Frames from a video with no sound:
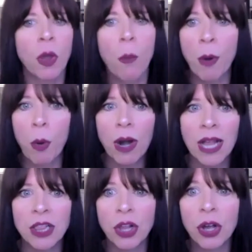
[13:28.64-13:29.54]
But what I
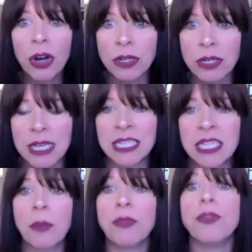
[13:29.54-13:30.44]
learned is
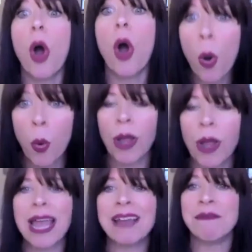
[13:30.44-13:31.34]
no,
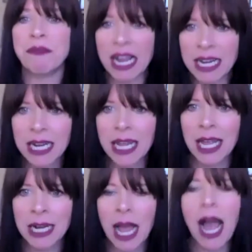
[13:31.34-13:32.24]
invite it
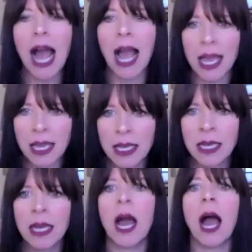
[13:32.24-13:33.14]
in. Hi,
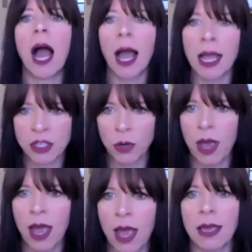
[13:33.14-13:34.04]
it's
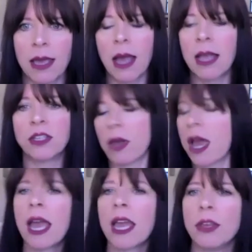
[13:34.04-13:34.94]
okay. It's
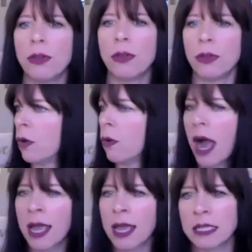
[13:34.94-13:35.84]
okay. You know,
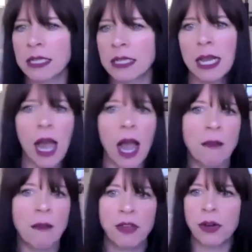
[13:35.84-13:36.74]
high anxiety,
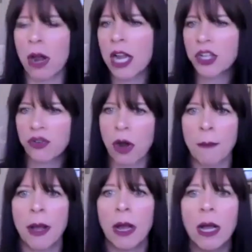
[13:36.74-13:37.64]
high fear, high
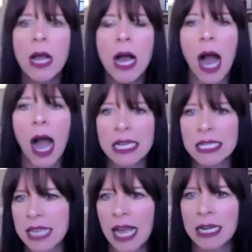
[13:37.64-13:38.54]
trauma, high
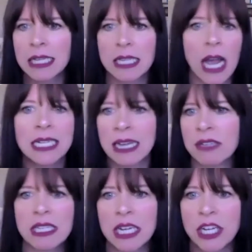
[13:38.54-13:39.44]
sadness, high
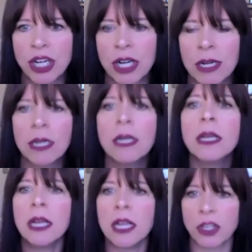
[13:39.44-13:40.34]
devastation.
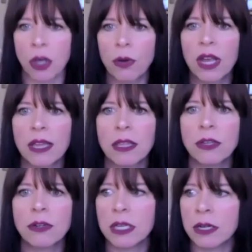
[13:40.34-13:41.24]
It's okay that
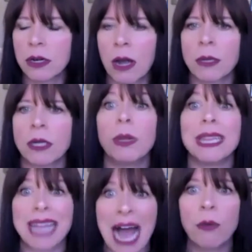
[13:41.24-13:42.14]
you're here. I'm going to
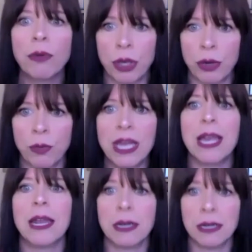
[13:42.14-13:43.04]
allow you
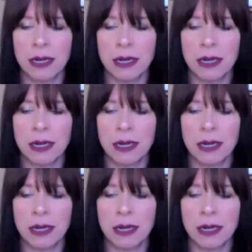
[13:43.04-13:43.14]
in